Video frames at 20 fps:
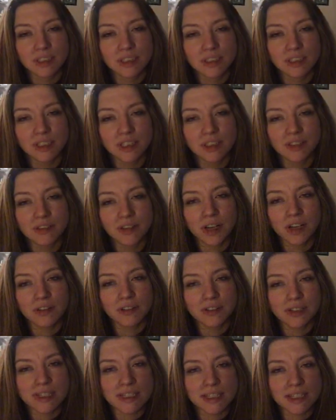See, but
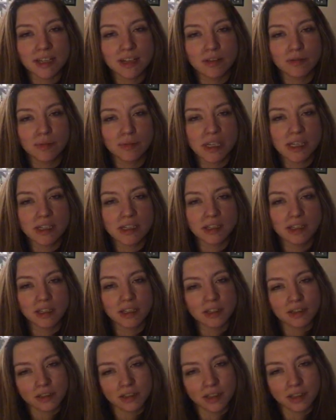instead of being
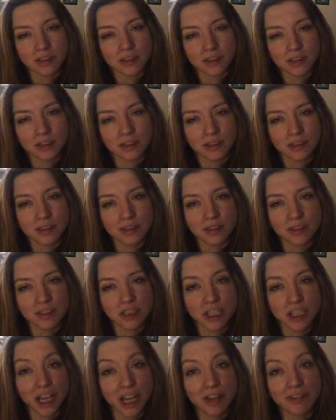in the
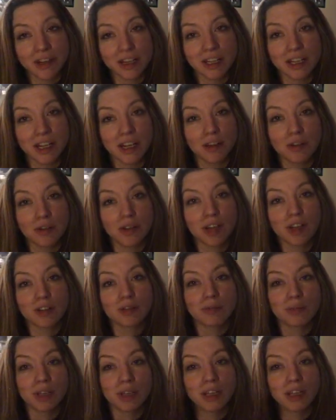chat right now, we
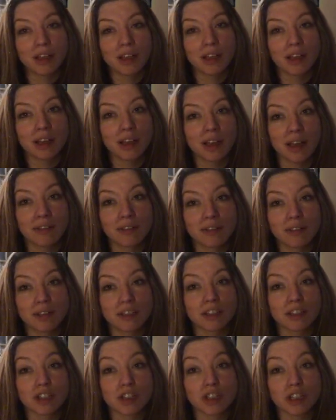could be like having
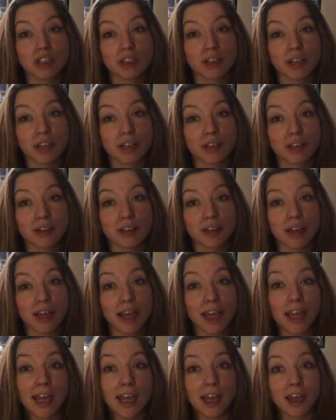like a
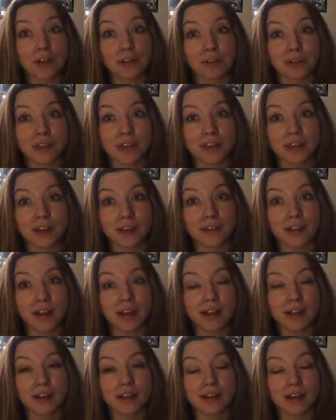hangout thing,
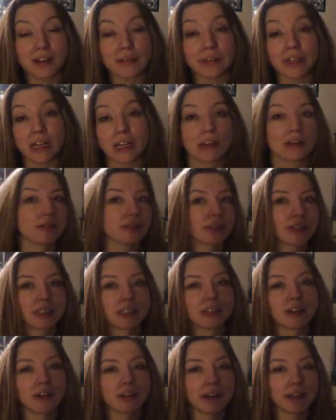right? I mean, I don't
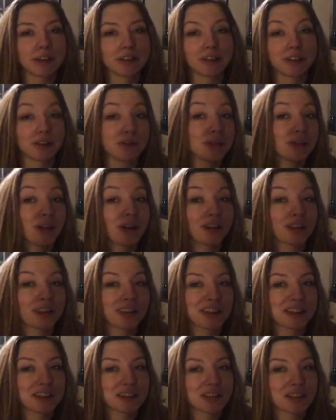really know how to do all
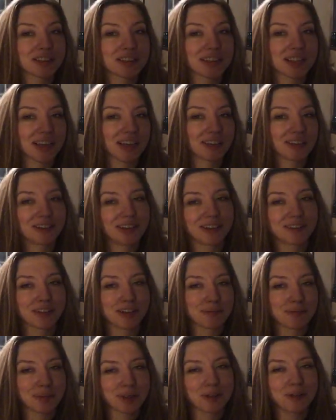this because I don't have a
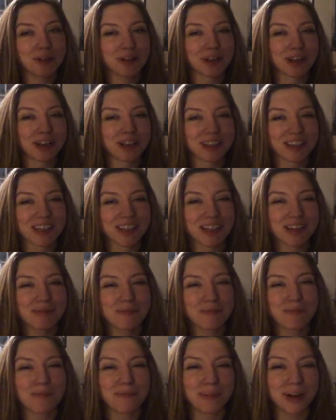computer or anything.
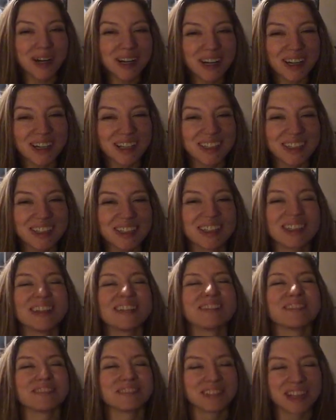But
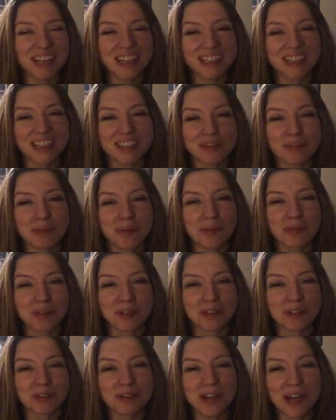right, that's what people
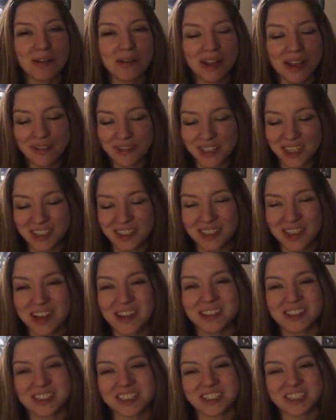do now. We have
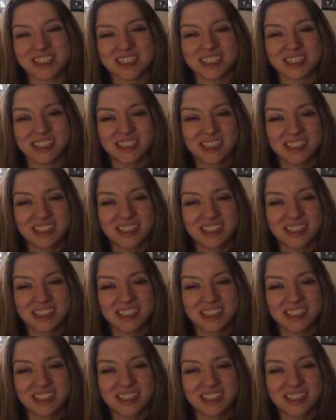technology.